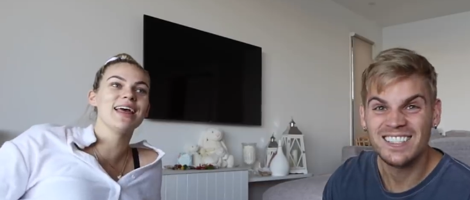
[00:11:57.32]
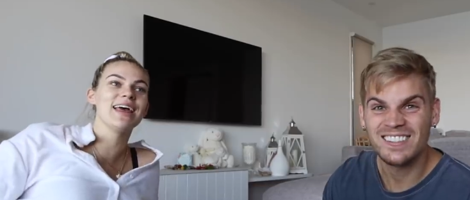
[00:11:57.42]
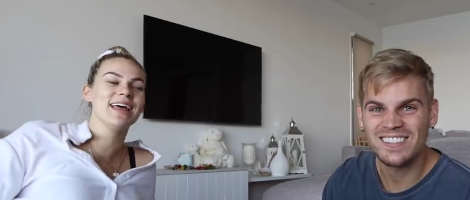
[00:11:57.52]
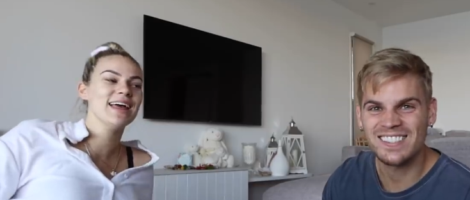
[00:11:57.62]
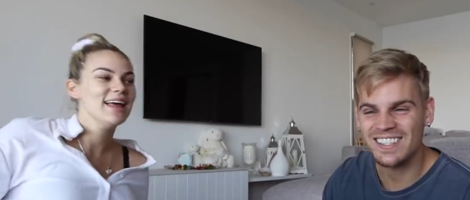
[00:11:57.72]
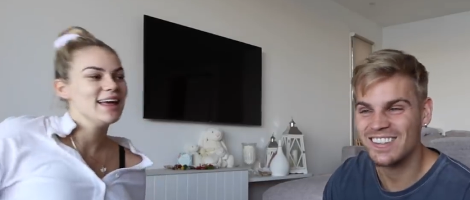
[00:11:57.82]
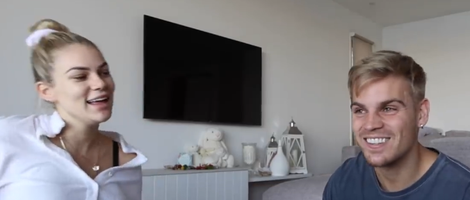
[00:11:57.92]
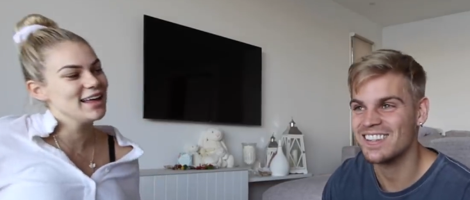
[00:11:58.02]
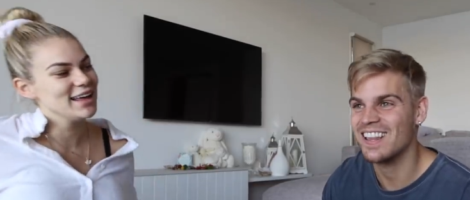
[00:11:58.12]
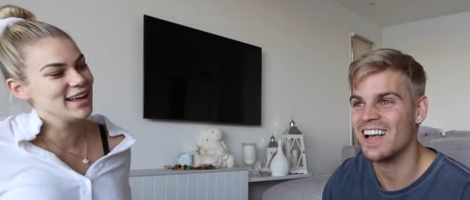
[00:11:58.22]
Speaker 1: she was
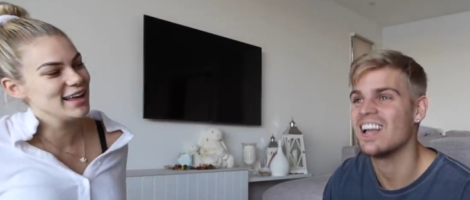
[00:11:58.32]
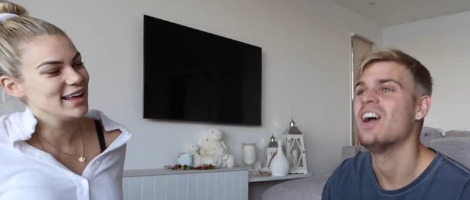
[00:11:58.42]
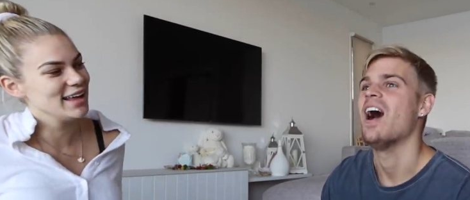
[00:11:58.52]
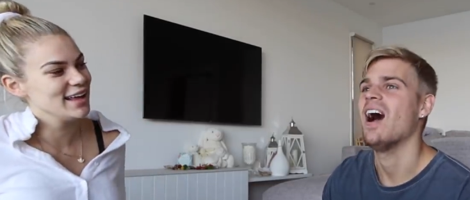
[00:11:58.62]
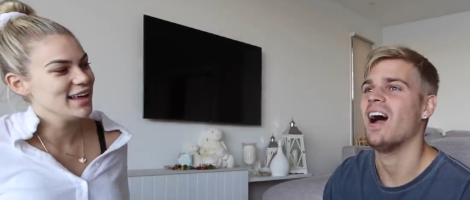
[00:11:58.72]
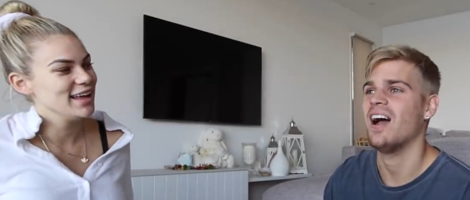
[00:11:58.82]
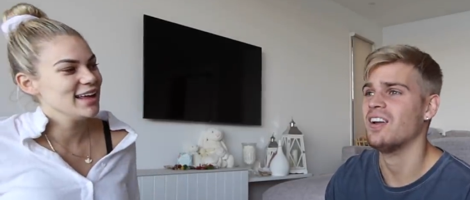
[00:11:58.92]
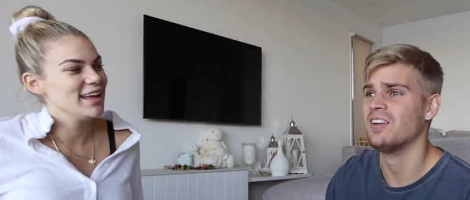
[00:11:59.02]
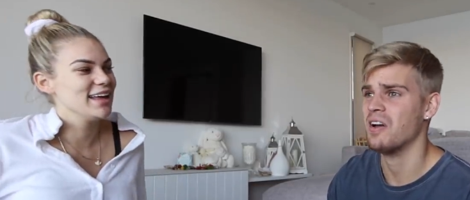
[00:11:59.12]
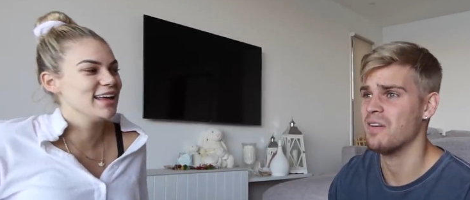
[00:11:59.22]
literally like,
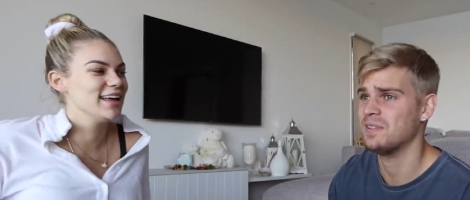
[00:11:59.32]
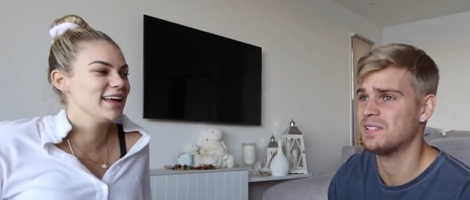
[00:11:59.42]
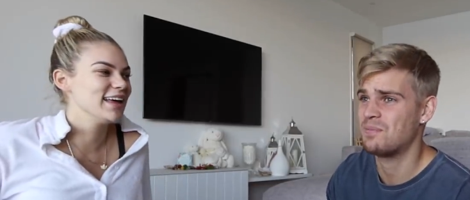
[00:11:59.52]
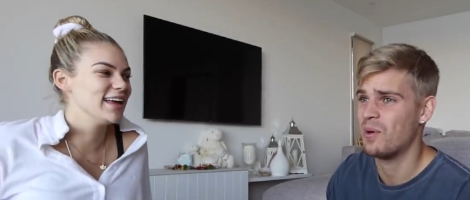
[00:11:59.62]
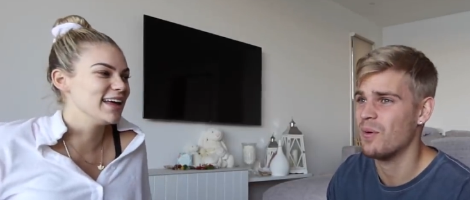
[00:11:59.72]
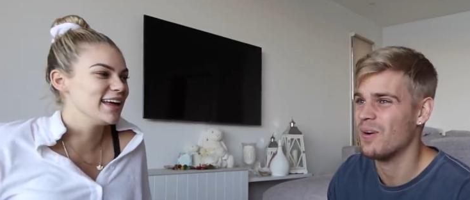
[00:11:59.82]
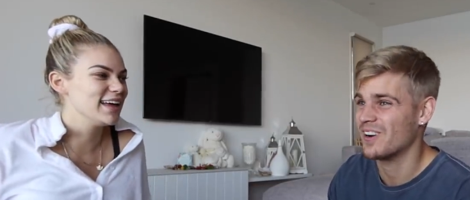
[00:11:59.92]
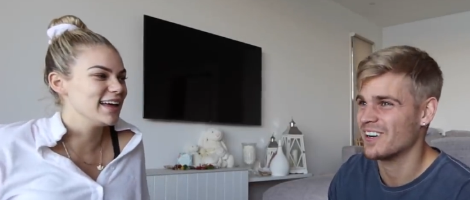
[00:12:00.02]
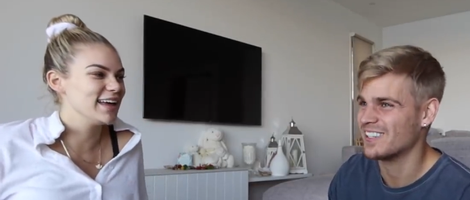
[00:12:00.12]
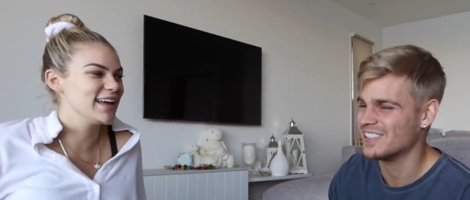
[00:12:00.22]
I don't know if it's a poo
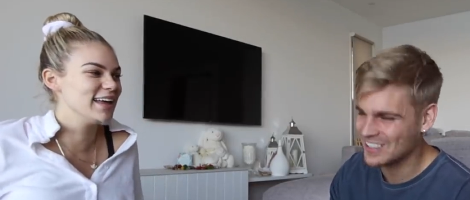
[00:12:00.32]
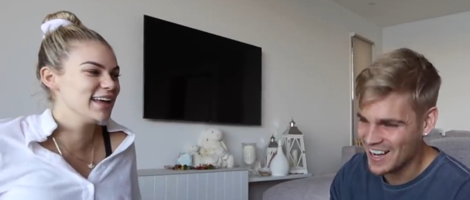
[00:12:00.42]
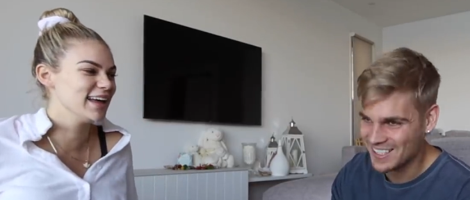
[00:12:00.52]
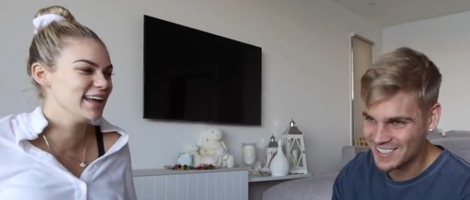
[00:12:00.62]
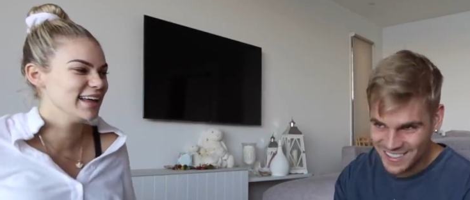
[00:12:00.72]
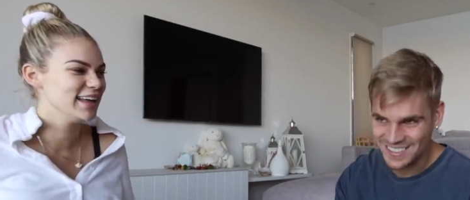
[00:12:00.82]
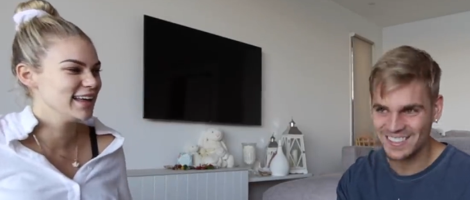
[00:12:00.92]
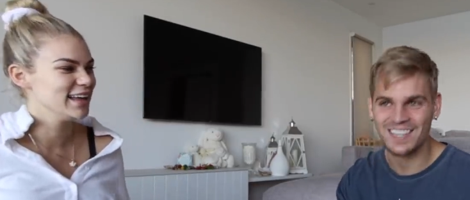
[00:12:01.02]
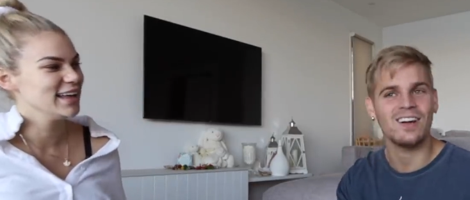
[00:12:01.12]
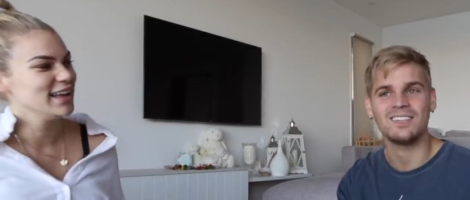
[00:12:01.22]
or a contraction.
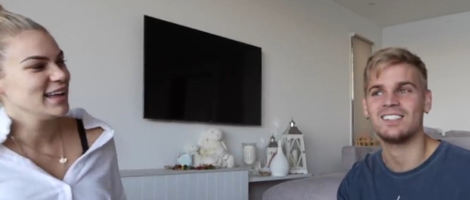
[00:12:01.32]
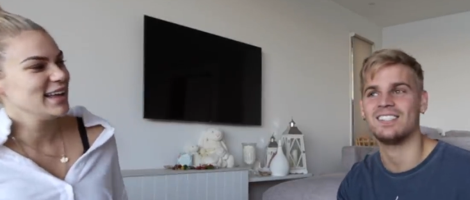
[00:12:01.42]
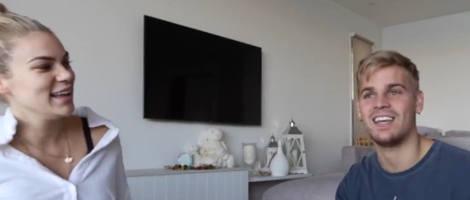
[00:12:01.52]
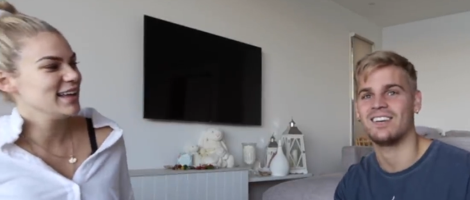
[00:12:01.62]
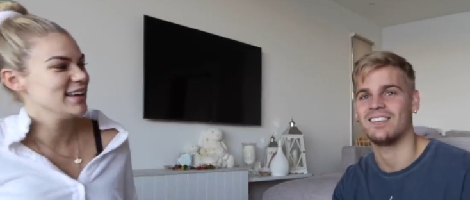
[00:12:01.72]
It's like, I'd sneak